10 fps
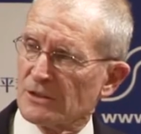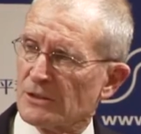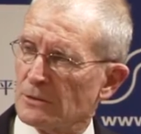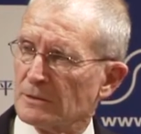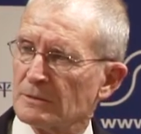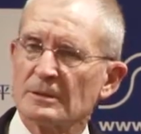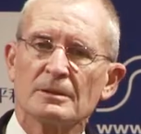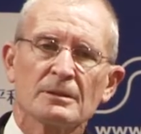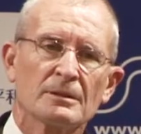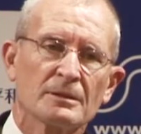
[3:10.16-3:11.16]
as its own
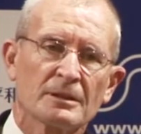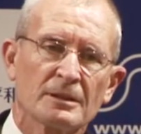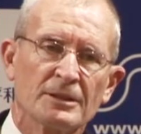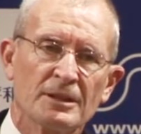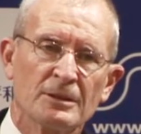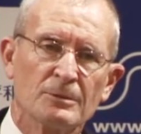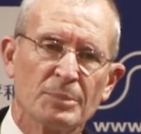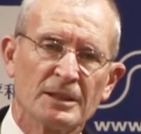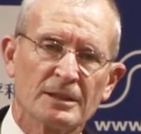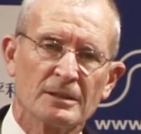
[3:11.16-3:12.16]
continued
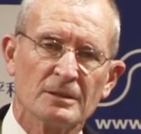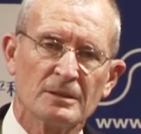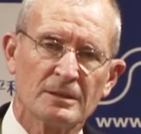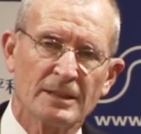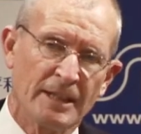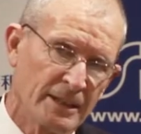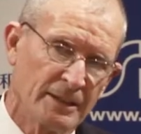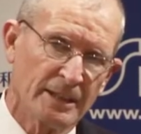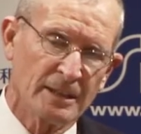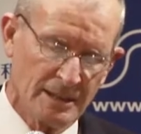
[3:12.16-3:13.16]
political
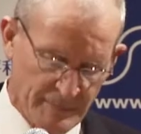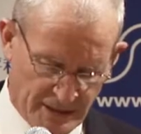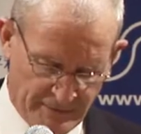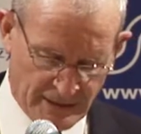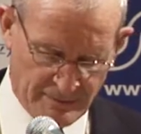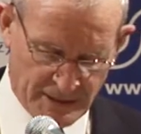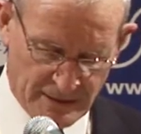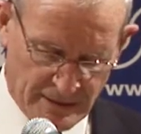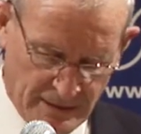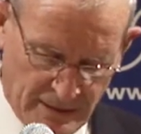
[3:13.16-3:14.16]
and economic development.